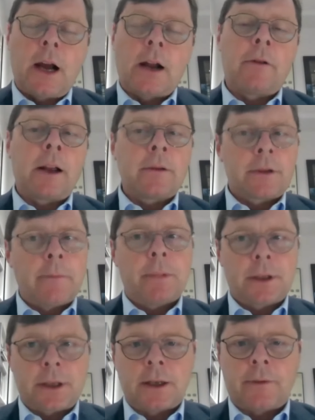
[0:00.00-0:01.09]
and around 10%
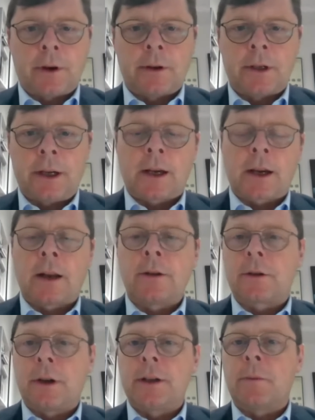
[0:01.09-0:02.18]
of OECD
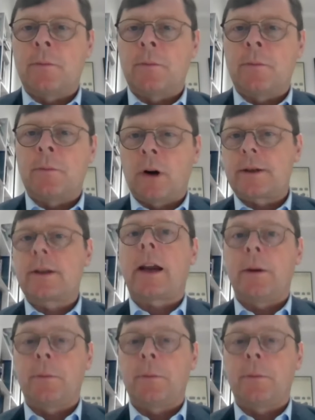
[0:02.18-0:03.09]
countries are more or less